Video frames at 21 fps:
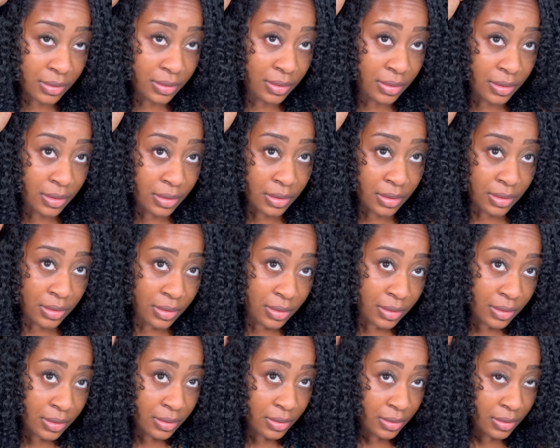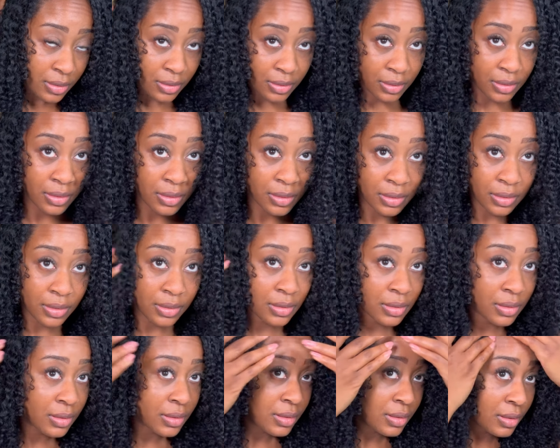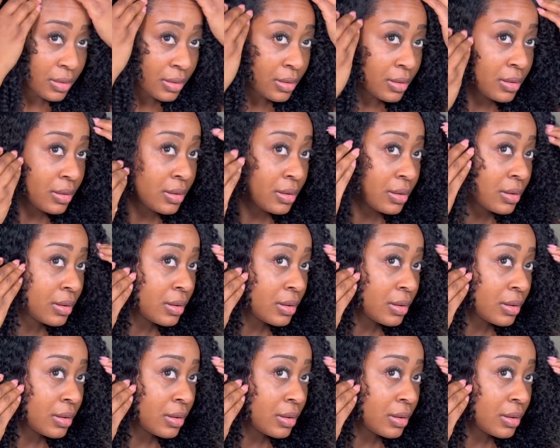(no one is talking)